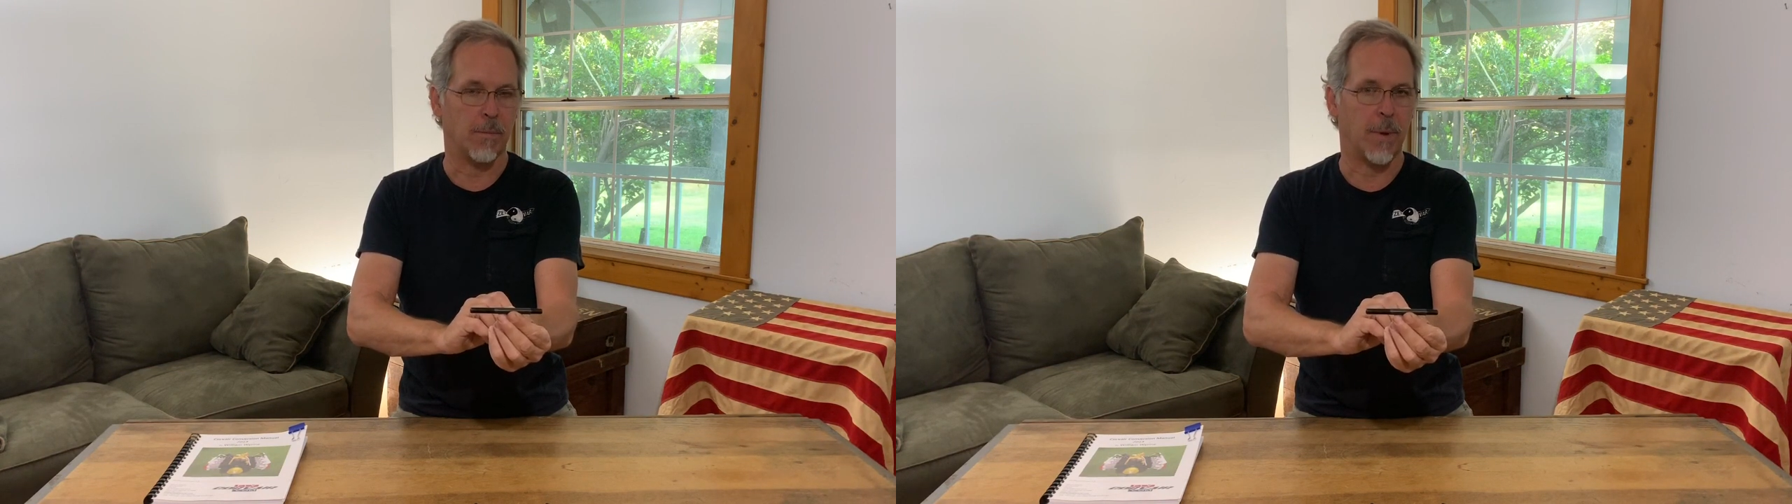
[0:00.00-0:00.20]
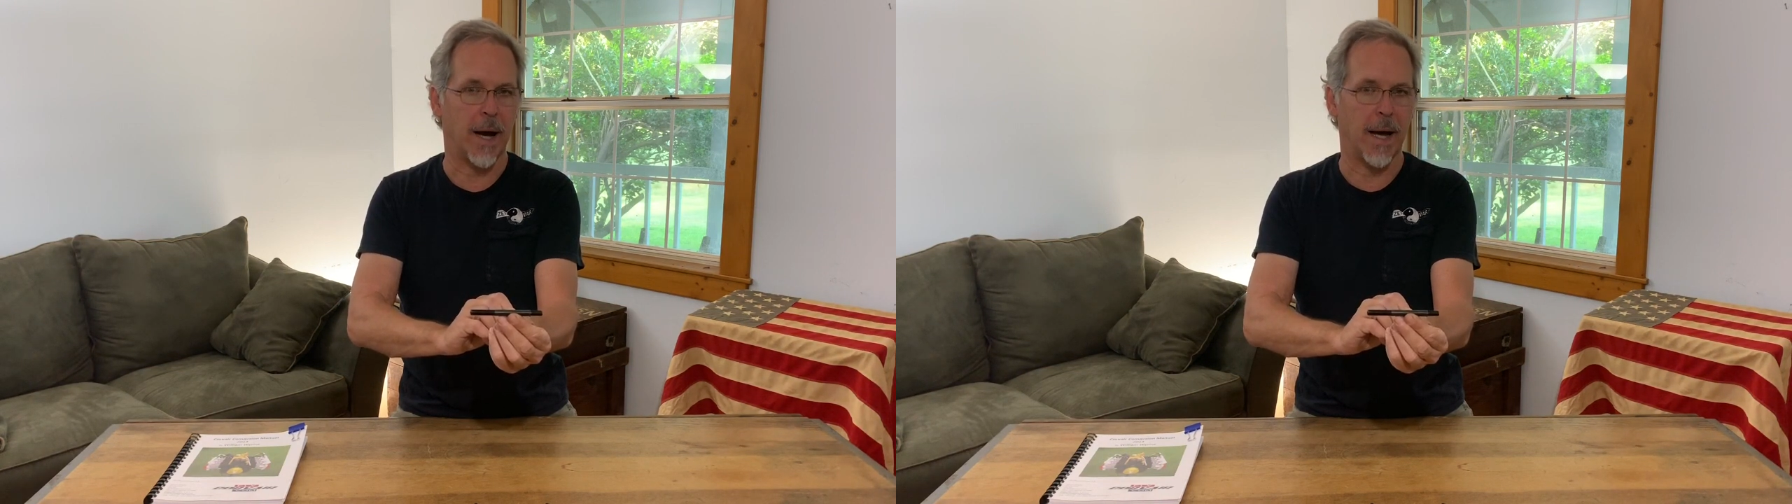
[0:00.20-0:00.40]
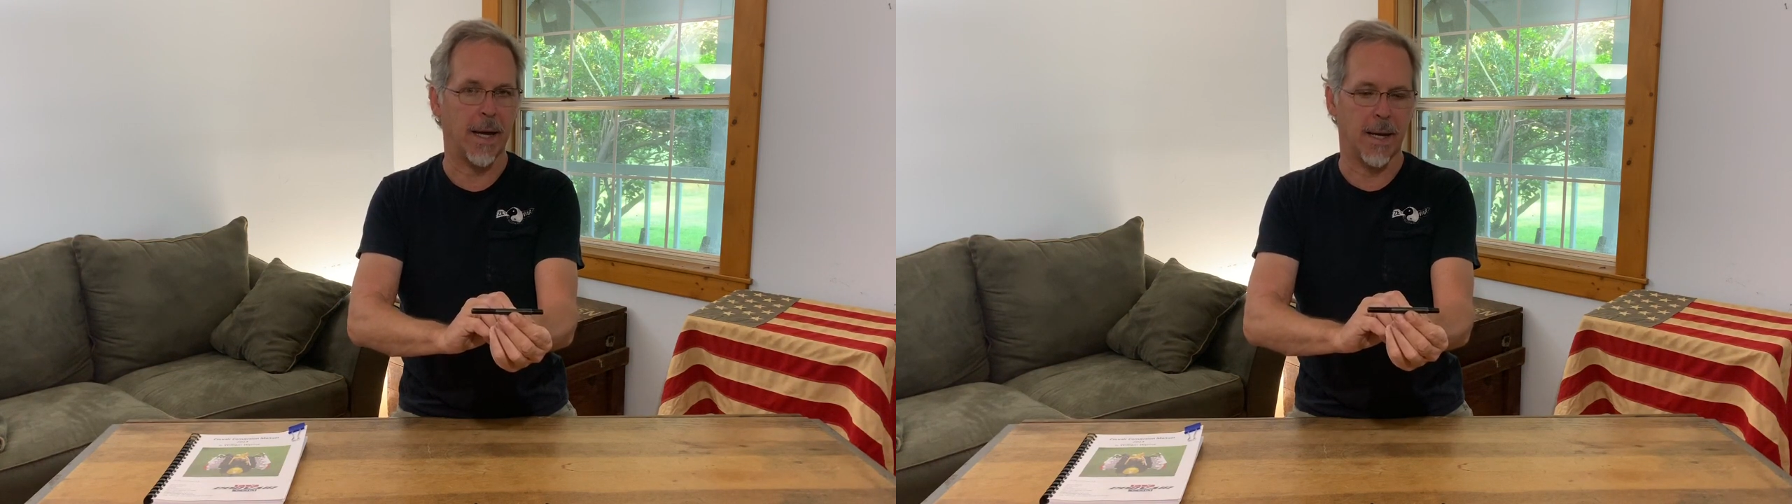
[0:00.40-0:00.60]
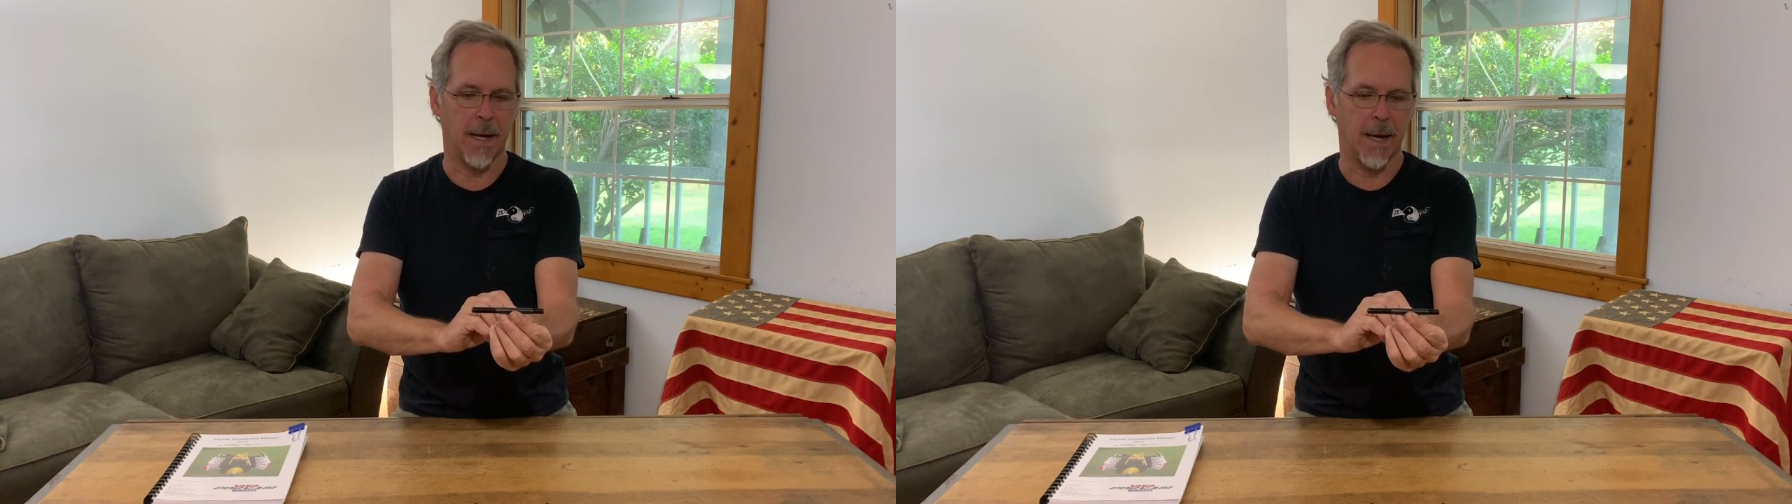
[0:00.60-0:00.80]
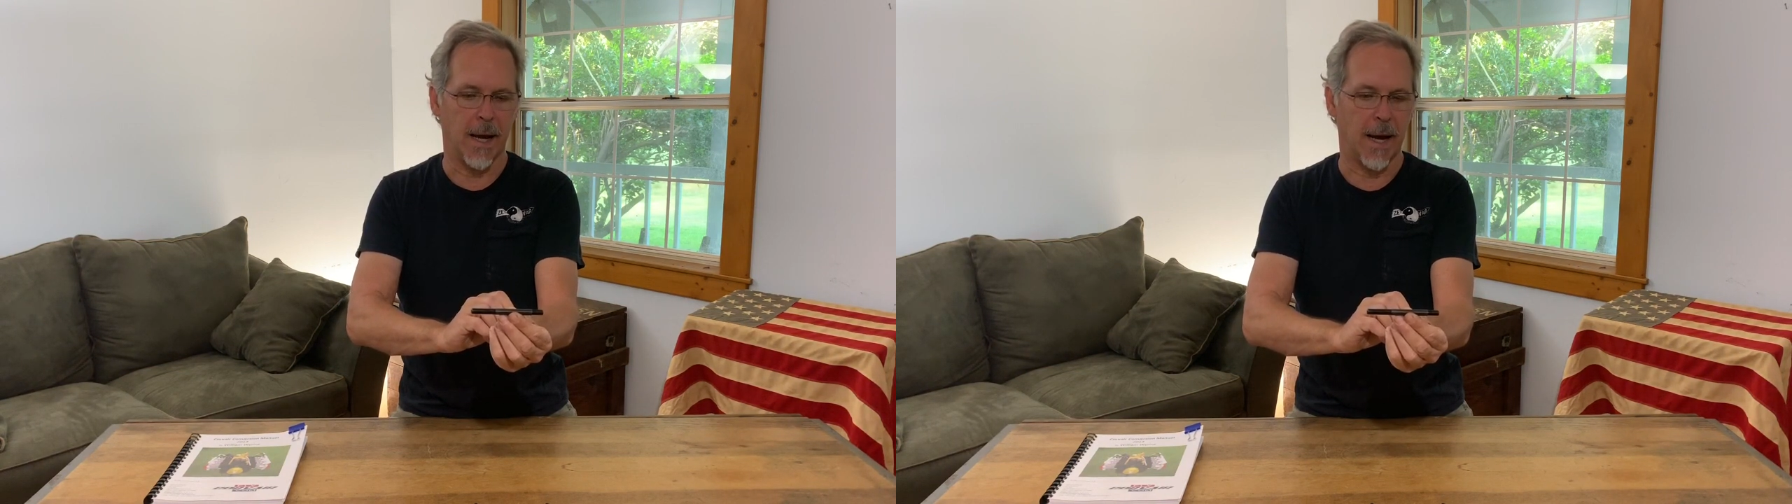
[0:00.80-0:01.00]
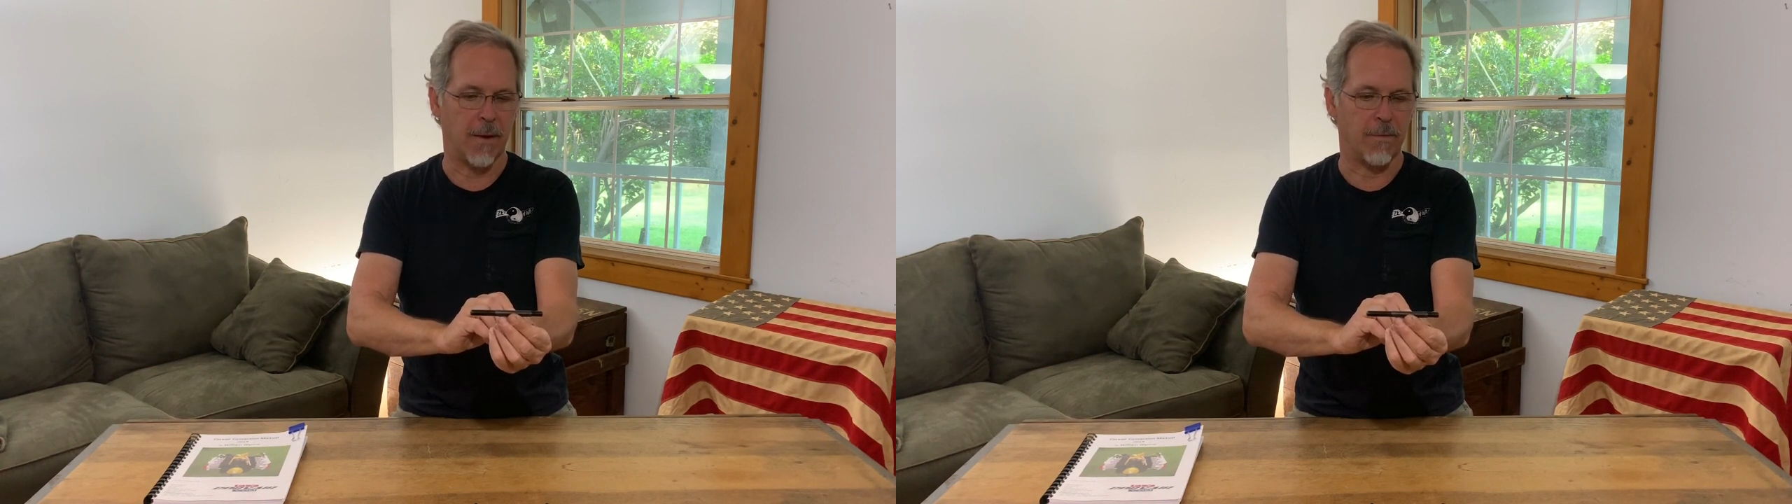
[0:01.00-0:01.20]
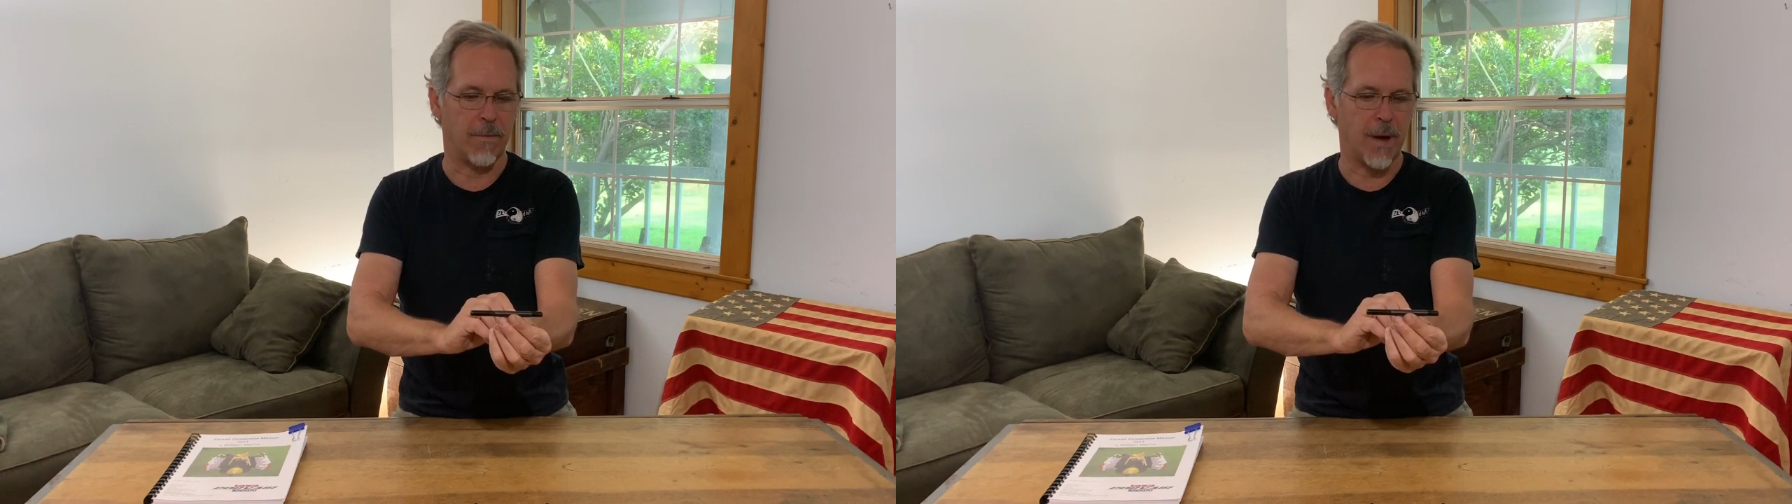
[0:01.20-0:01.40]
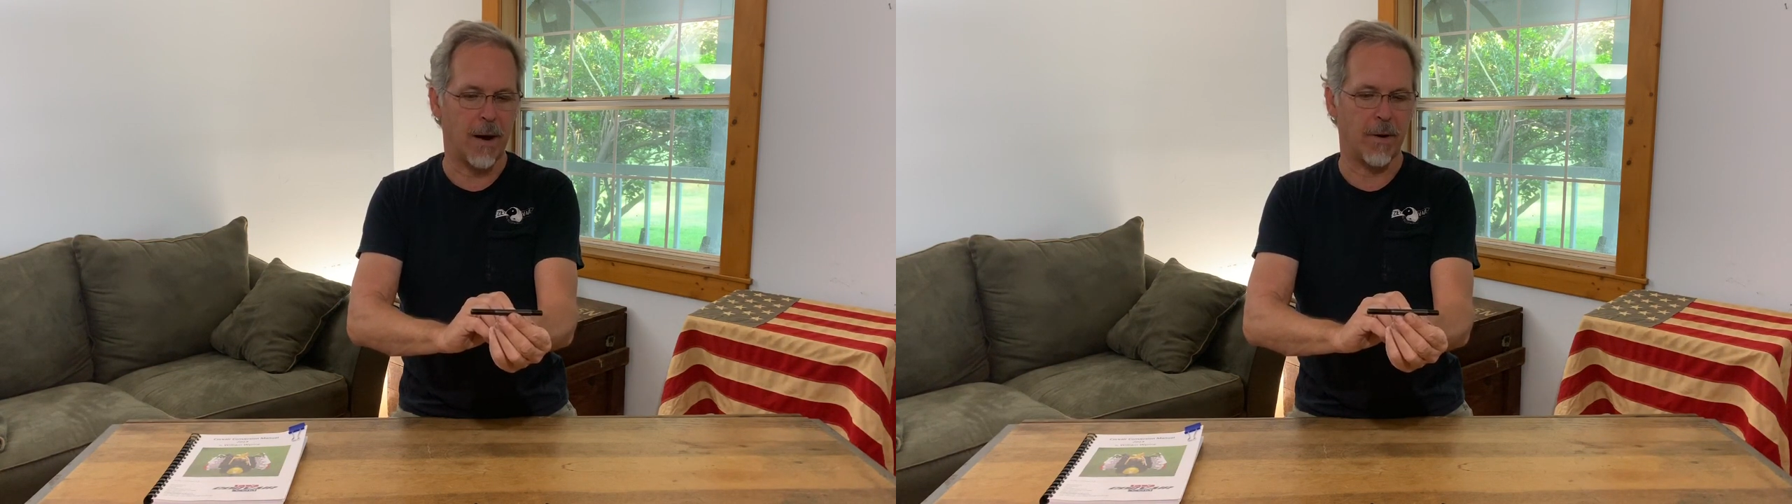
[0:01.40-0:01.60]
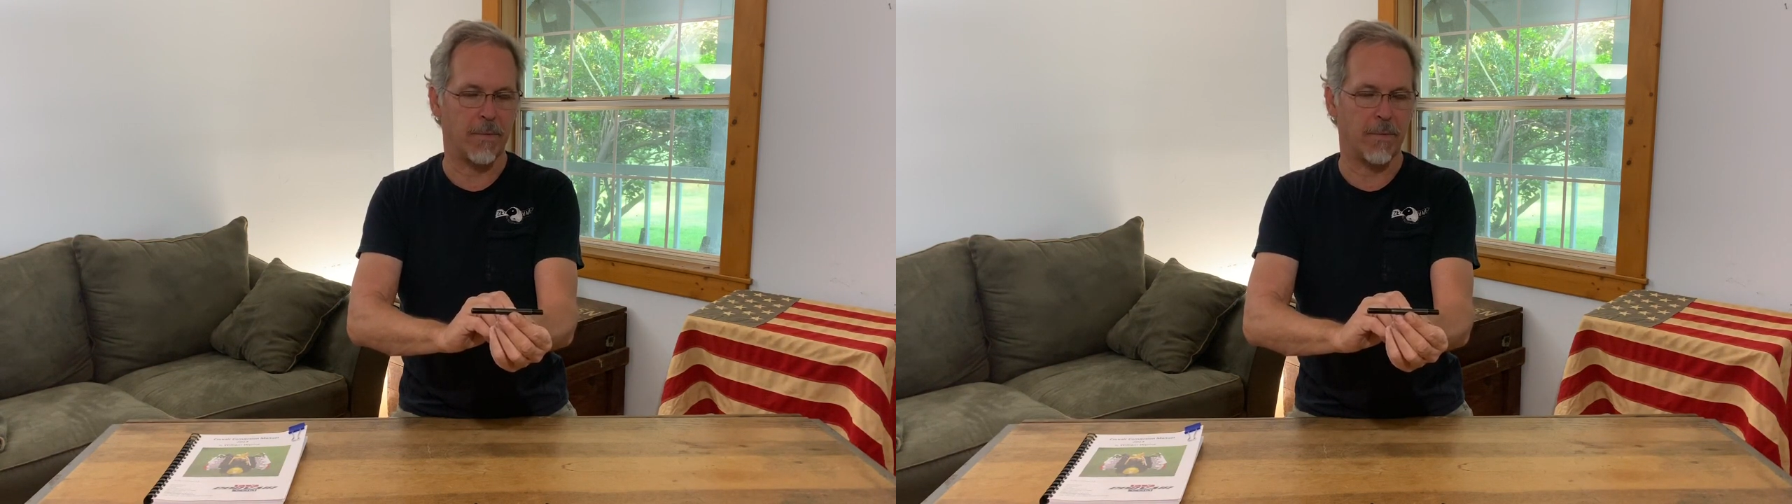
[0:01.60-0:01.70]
by a very,